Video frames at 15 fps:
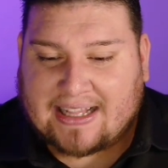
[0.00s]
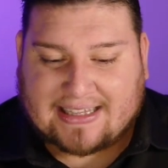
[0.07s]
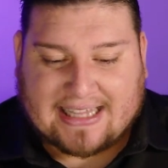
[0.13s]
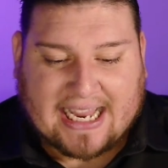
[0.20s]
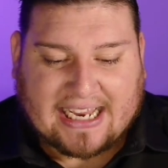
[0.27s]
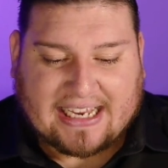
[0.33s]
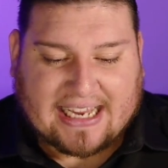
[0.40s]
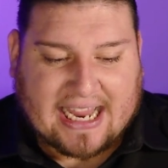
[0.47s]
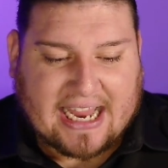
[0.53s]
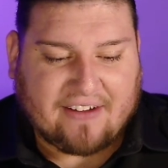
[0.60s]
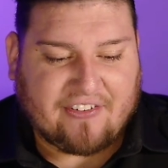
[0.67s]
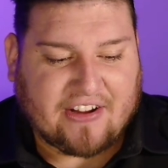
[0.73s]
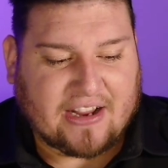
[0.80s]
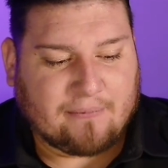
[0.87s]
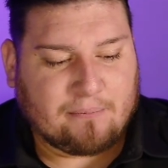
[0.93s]
They
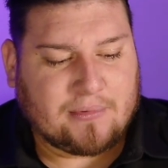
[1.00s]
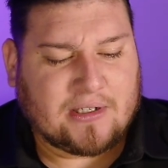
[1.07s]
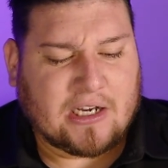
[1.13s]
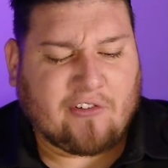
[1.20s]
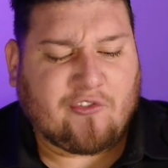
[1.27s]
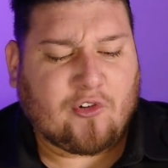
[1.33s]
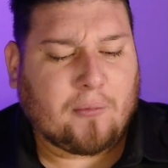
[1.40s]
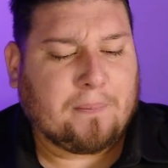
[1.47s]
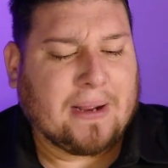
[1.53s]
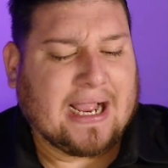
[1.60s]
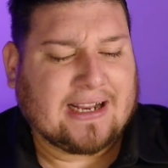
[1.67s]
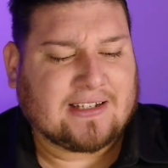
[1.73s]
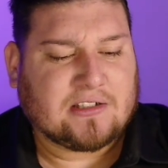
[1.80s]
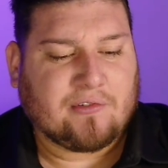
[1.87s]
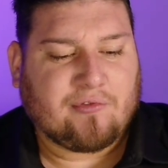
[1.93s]
gave him duffel
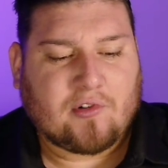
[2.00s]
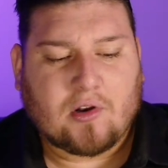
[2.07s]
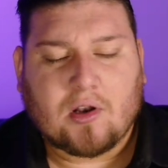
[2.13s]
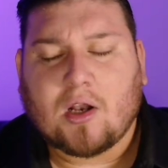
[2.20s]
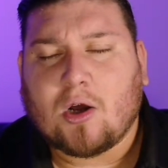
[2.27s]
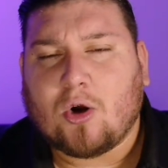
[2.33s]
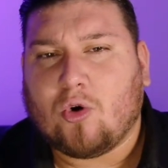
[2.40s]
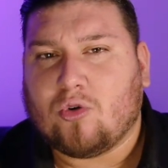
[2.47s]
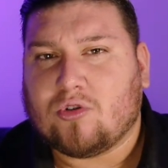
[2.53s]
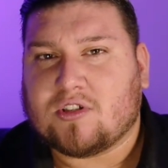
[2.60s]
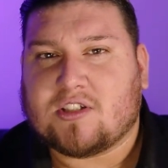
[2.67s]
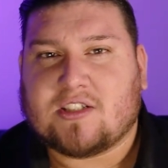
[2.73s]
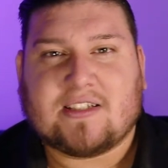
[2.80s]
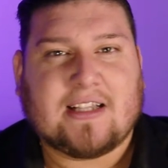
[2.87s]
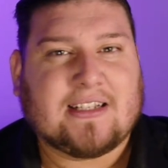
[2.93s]
bags of
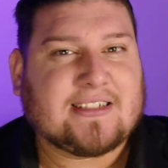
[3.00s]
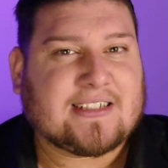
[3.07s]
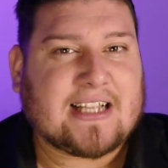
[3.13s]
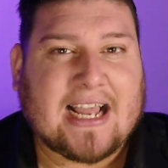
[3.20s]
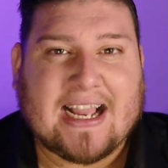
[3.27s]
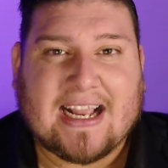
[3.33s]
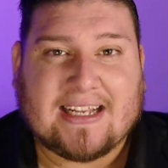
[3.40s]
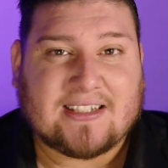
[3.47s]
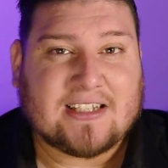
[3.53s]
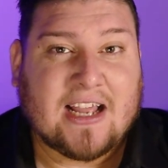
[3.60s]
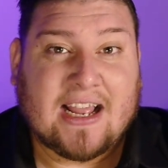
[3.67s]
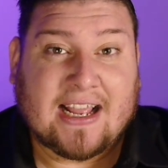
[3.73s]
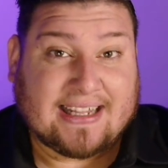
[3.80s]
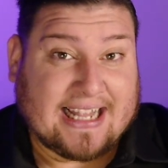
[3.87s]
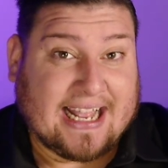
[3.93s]
clothes, the size
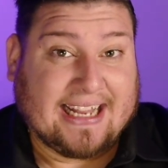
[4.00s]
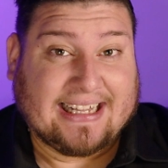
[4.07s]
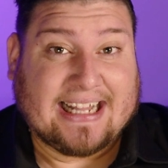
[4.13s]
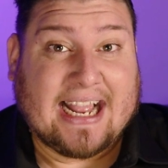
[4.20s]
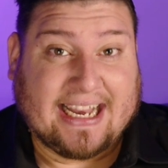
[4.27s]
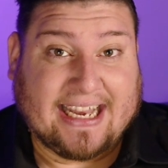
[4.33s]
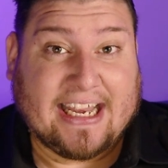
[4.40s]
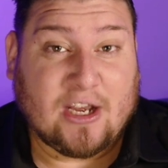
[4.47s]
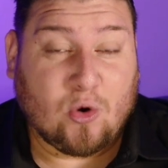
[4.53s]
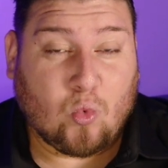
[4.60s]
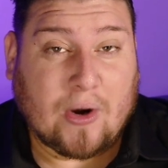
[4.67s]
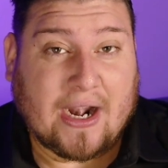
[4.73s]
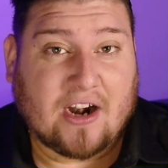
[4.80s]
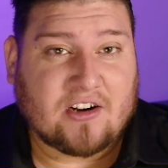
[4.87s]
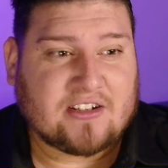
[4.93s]
that he
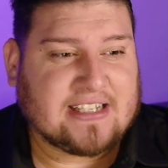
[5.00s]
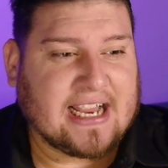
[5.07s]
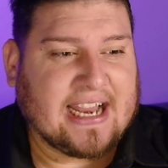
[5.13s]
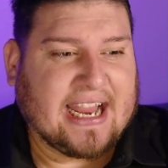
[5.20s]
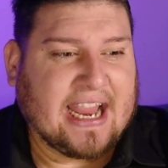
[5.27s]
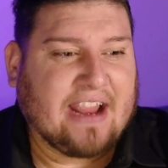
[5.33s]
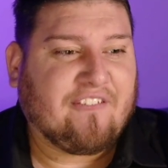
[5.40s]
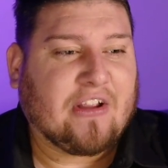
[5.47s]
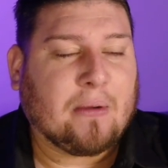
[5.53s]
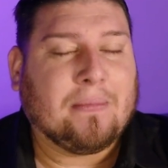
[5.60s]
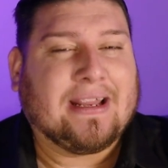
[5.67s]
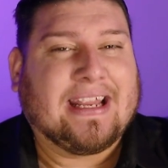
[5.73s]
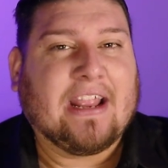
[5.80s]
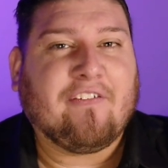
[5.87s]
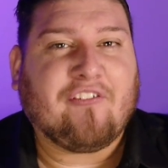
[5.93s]
wears. They gave
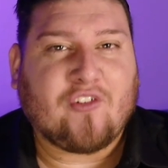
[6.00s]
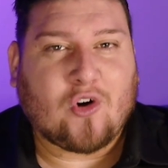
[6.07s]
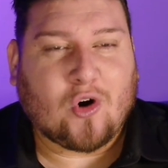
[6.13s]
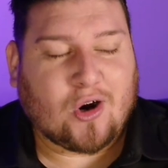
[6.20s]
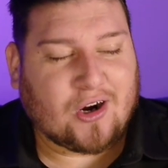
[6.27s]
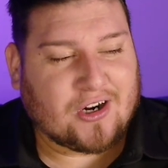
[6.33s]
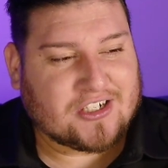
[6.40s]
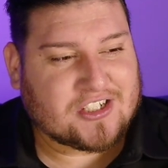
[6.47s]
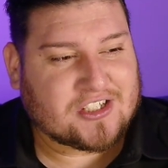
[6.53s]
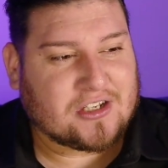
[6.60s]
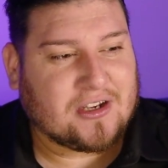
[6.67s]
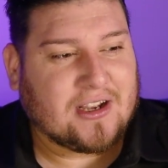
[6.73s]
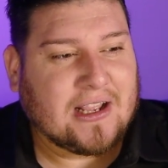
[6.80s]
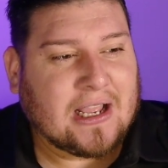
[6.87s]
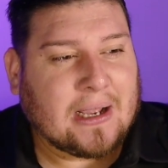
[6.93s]
him gift cards
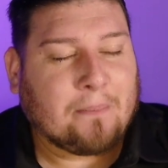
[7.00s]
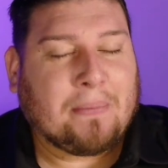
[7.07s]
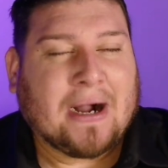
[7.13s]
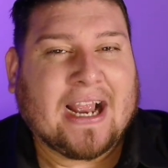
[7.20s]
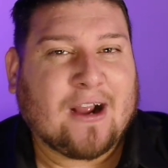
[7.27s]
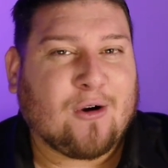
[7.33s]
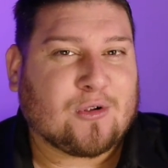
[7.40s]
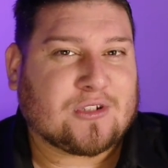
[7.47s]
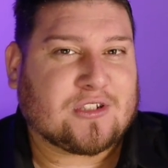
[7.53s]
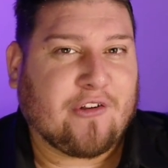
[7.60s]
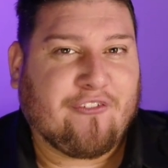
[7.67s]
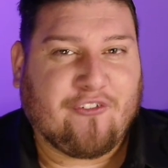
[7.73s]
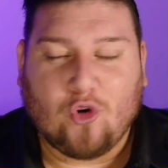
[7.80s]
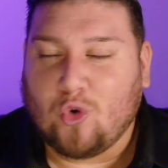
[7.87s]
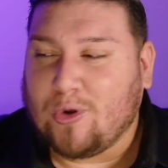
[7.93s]
to buy out to
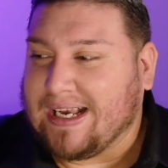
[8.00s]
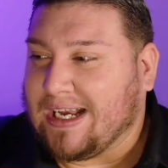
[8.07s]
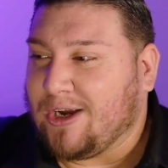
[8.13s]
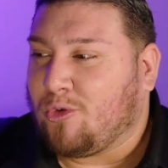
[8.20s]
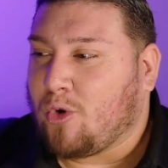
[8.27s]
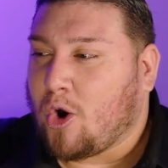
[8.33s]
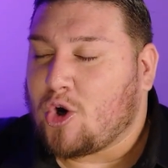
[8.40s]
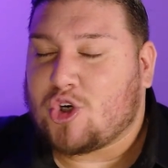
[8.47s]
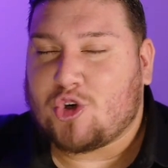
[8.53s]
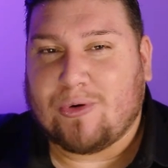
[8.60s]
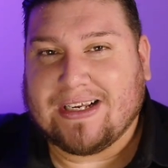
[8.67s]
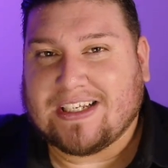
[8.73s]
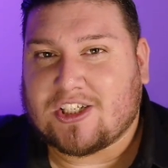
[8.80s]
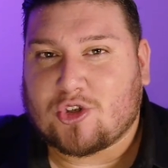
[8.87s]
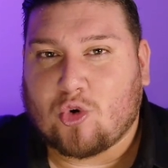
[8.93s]
food in
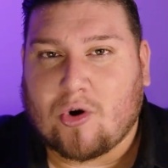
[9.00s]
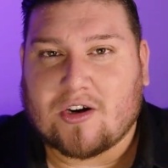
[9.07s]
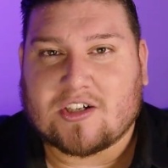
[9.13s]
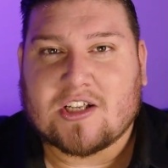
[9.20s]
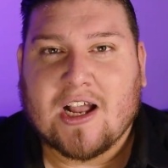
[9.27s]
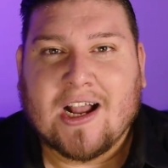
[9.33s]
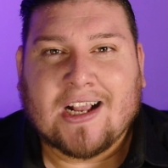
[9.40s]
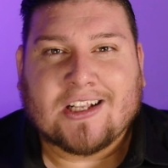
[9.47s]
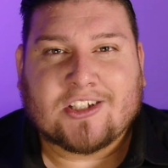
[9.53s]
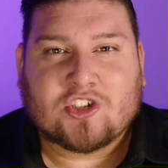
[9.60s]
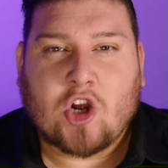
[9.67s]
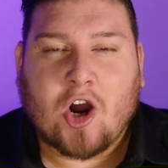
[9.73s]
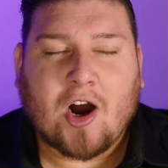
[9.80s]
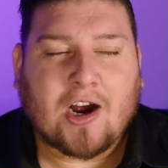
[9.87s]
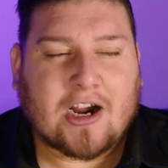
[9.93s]
grocery stores.
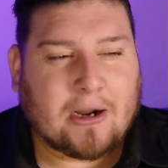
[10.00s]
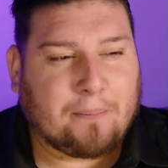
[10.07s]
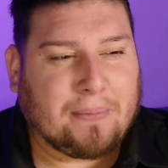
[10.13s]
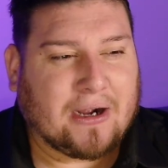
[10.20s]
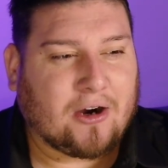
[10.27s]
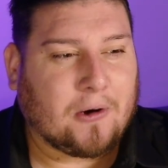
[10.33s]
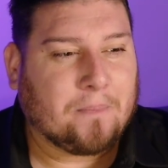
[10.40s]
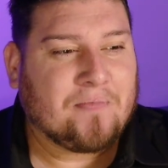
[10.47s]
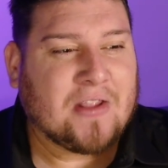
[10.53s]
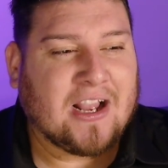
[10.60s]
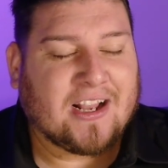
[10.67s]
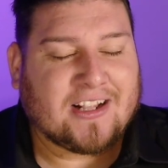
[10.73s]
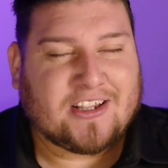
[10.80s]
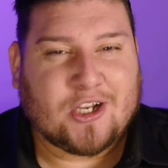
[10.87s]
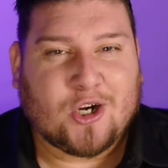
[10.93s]
Talk about
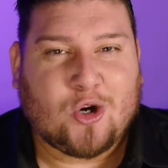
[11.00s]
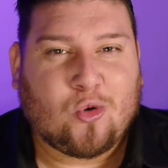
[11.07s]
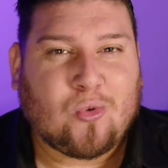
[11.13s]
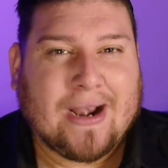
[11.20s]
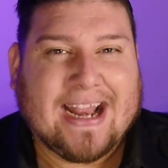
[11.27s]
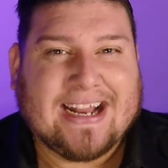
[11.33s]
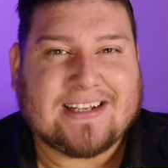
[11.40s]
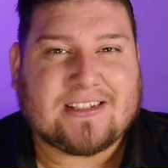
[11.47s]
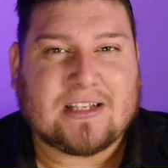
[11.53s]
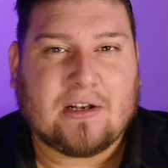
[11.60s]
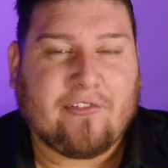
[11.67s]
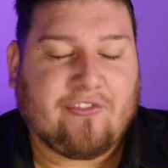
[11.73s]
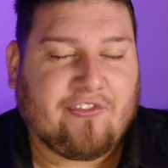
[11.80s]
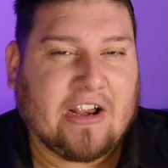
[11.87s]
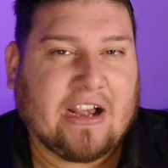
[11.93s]
the grace
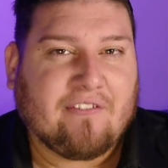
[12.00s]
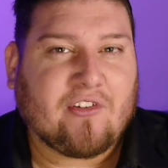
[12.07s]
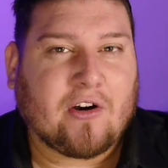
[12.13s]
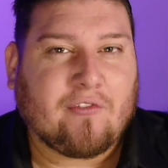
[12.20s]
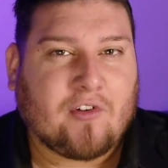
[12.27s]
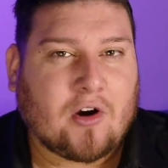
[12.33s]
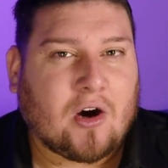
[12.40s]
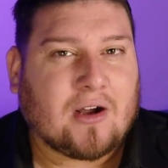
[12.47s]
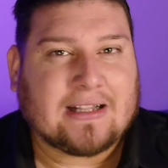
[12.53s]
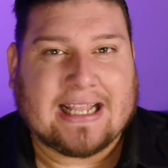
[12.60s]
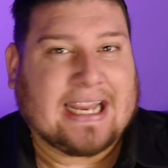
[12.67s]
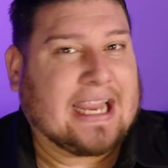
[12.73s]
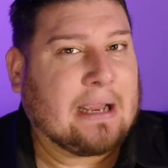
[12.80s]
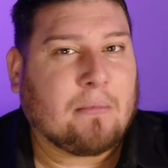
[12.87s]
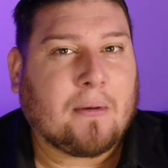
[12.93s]
and favor of God
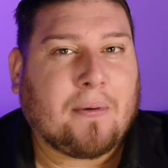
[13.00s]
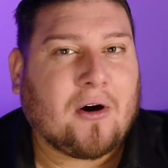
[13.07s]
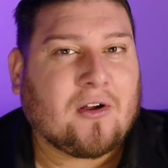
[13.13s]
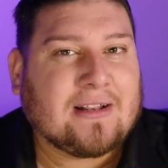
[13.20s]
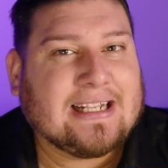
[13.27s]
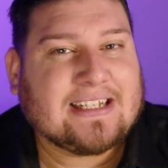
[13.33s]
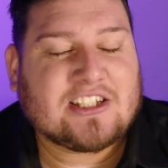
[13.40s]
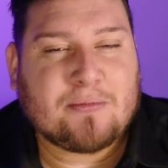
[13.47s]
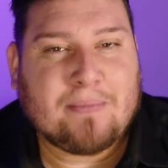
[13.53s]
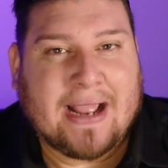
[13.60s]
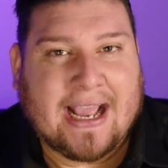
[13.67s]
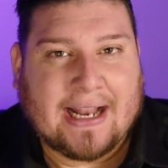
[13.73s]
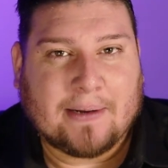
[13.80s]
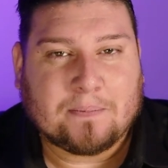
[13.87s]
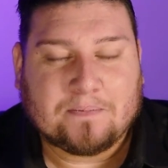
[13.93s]
that came upon this
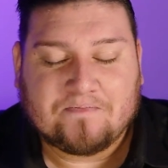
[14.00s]
man.